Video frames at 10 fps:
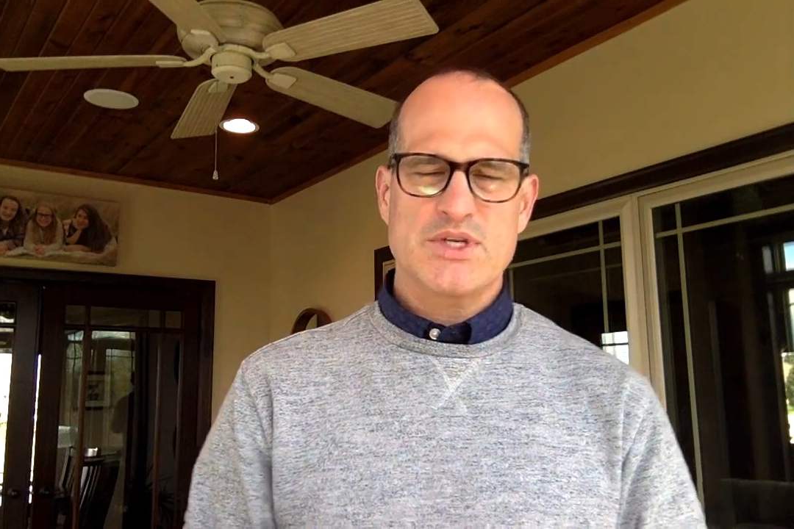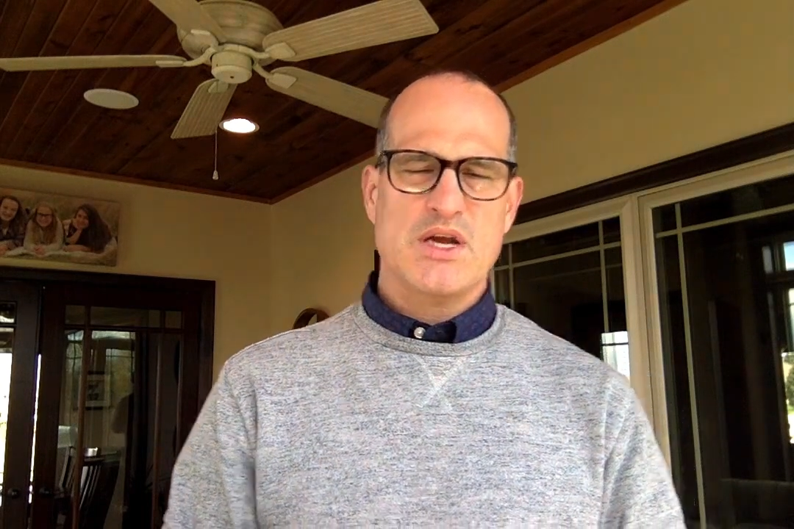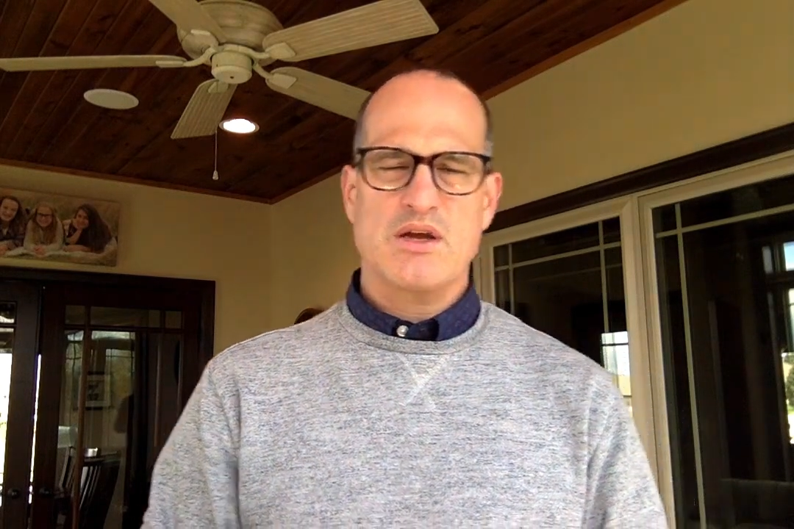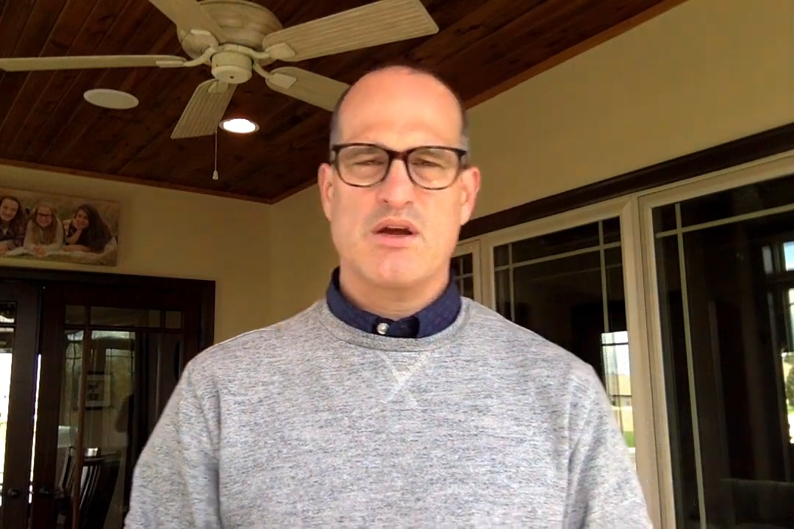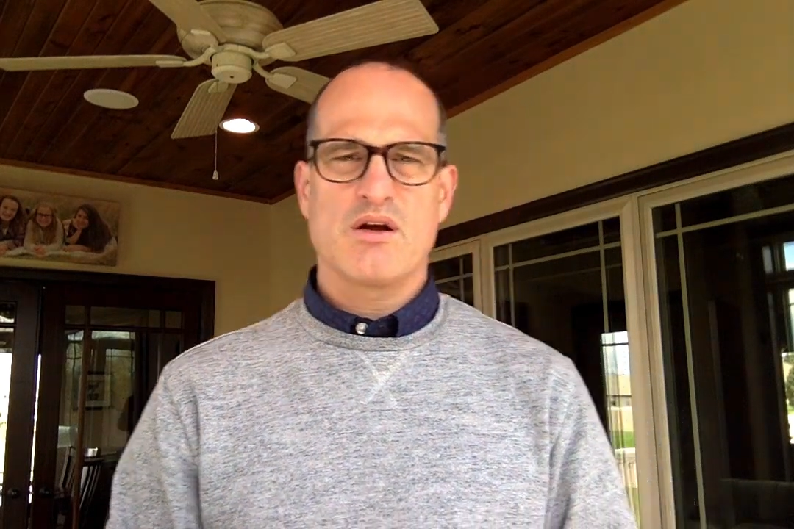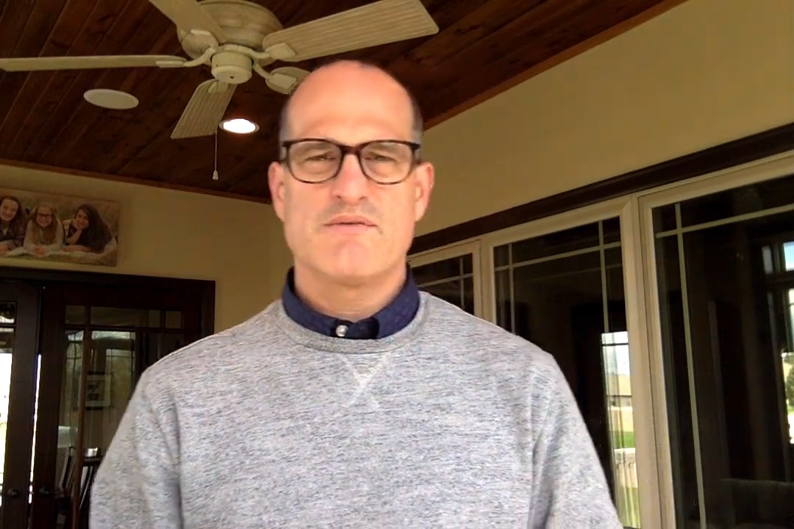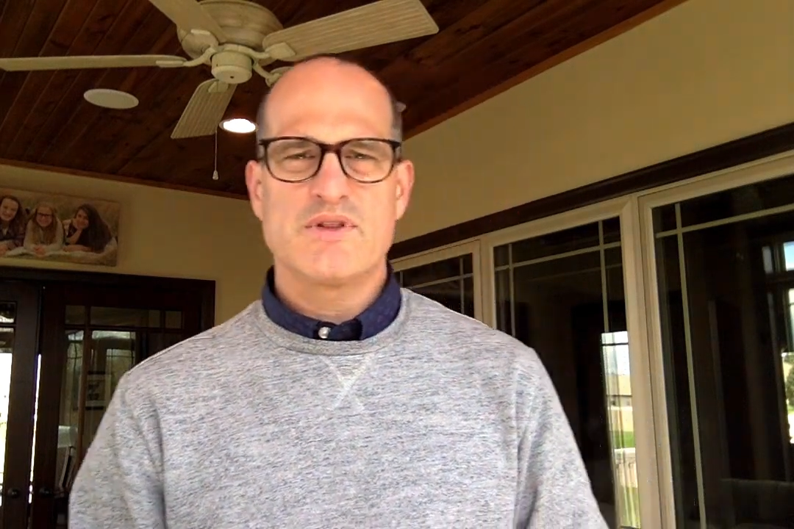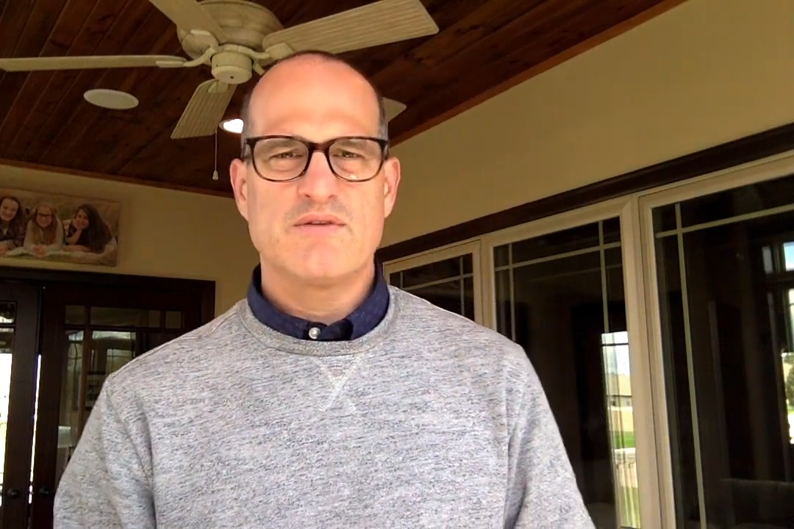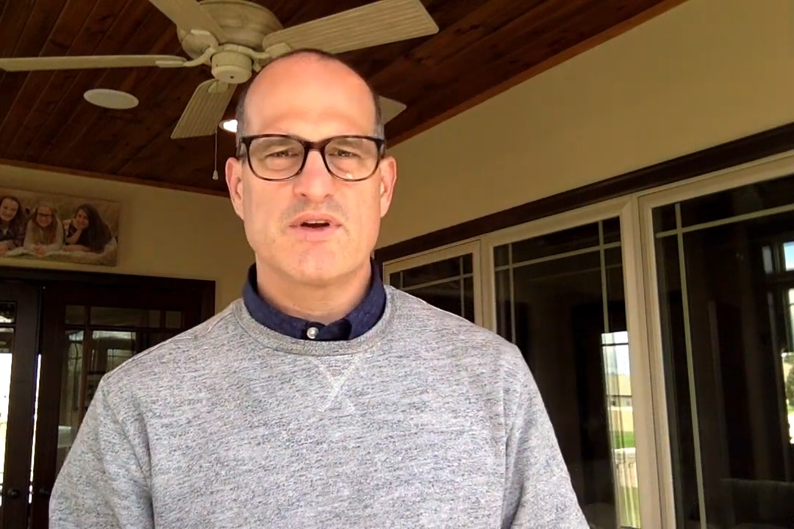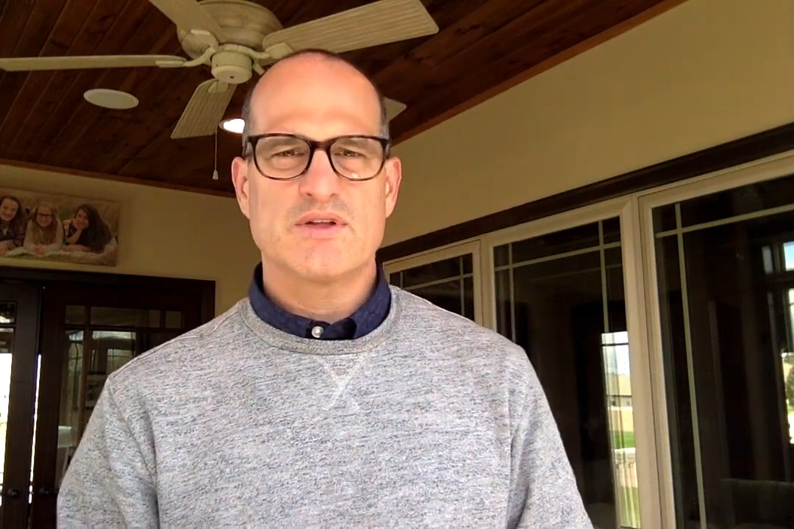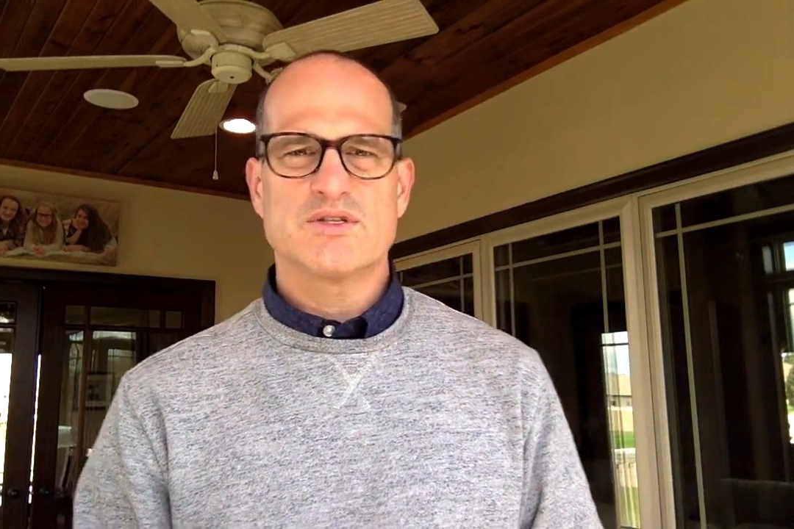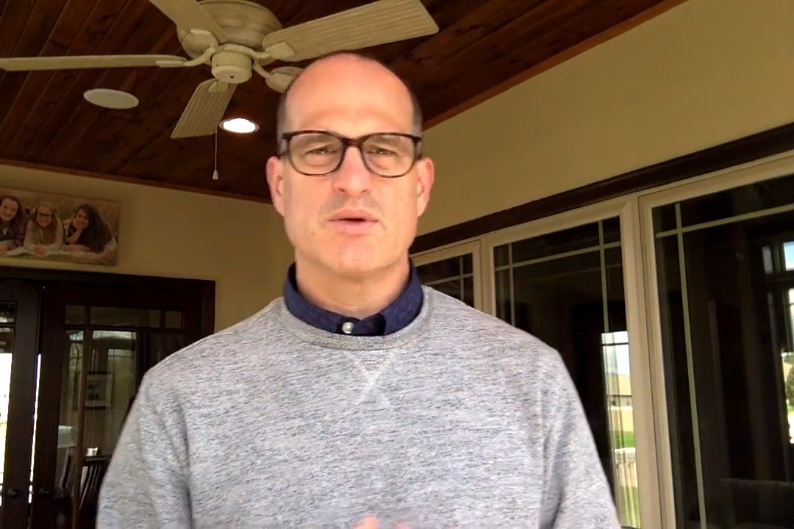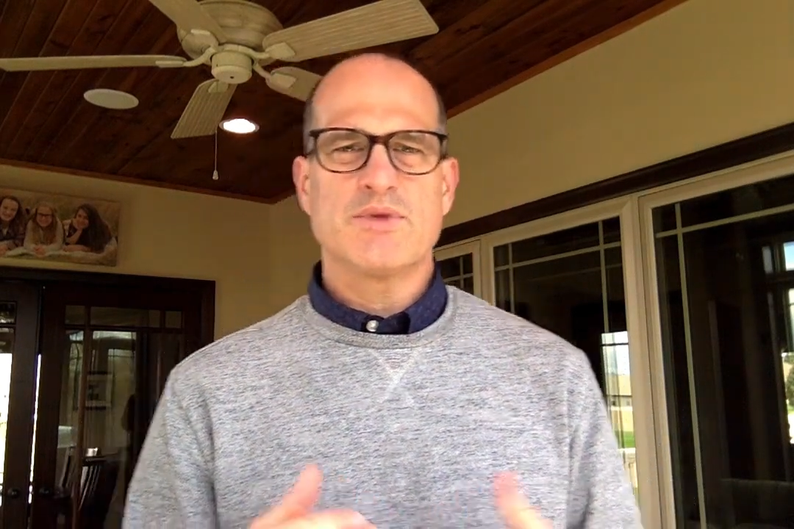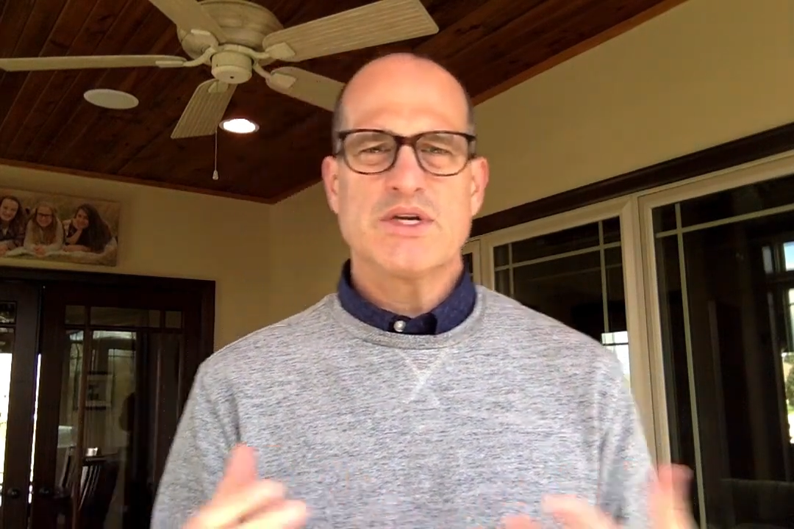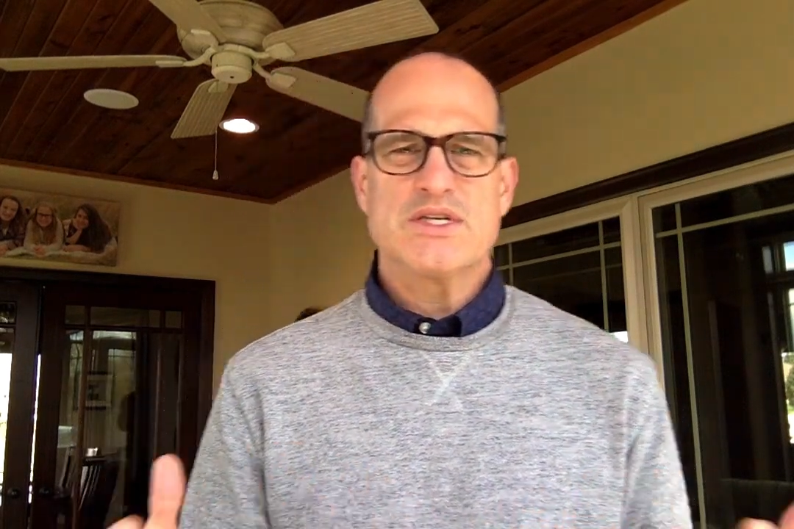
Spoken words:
taken care of in the event that something